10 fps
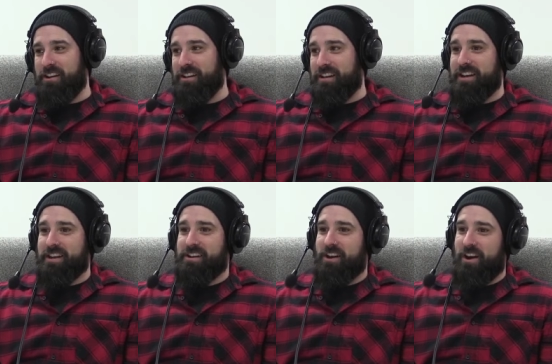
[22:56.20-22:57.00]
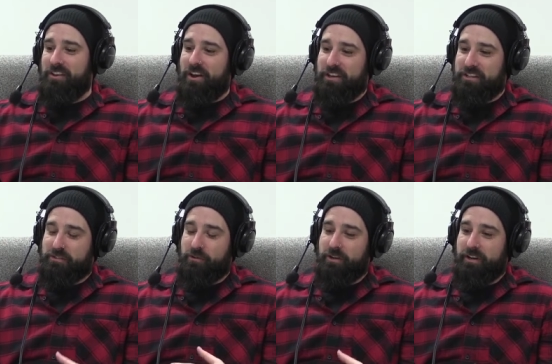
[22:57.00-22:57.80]
I think it's
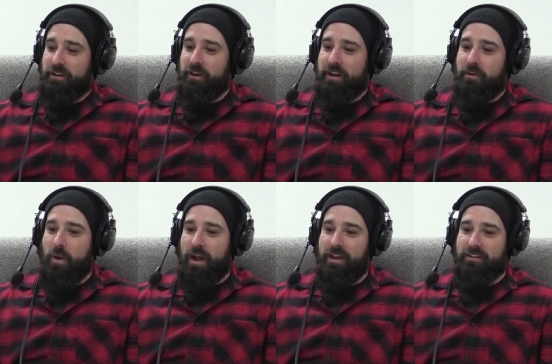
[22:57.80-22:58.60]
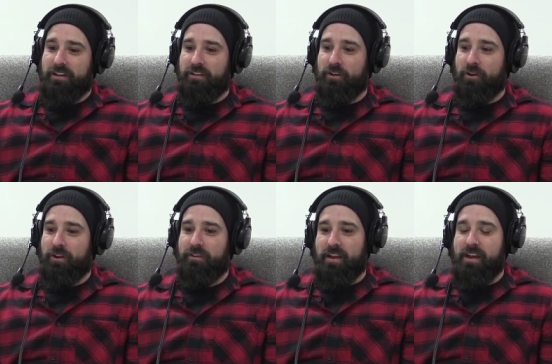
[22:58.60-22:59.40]
good in a way that
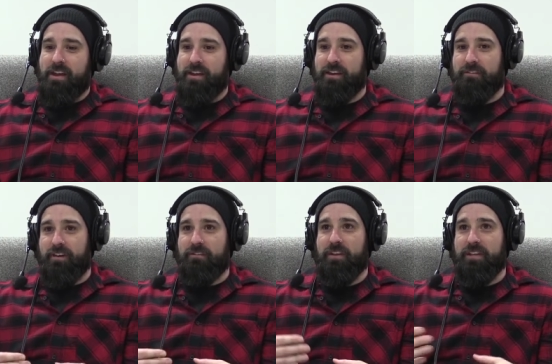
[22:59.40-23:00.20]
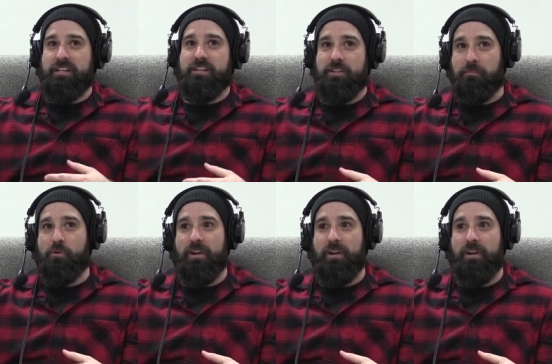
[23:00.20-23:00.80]
if these things are put